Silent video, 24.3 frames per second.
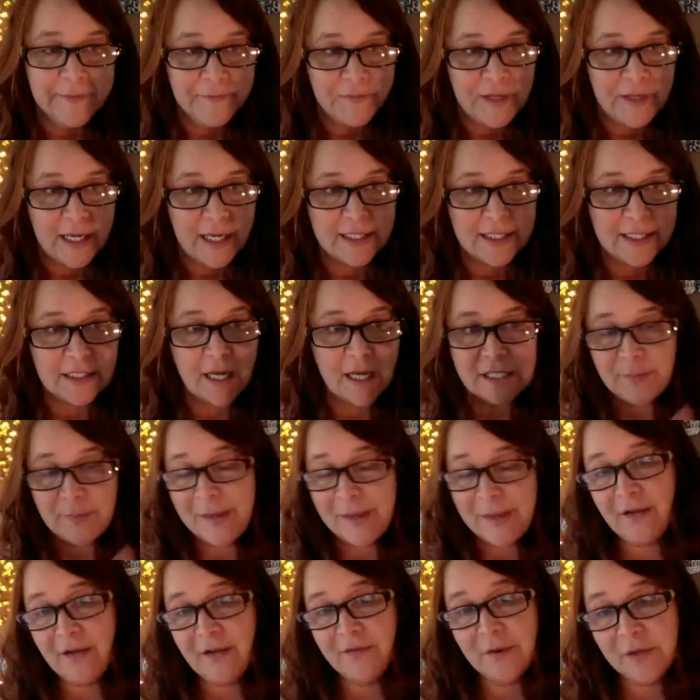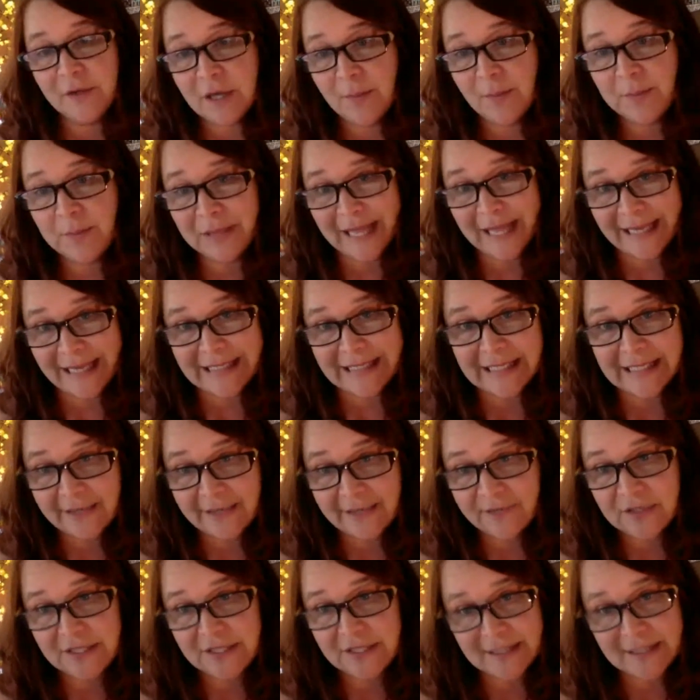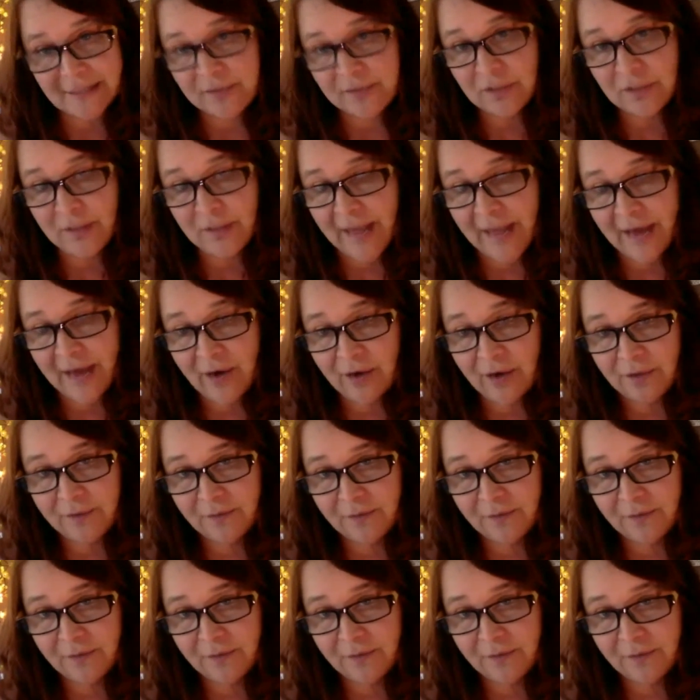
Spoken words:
it's going to depend on the complexity of the subject matter.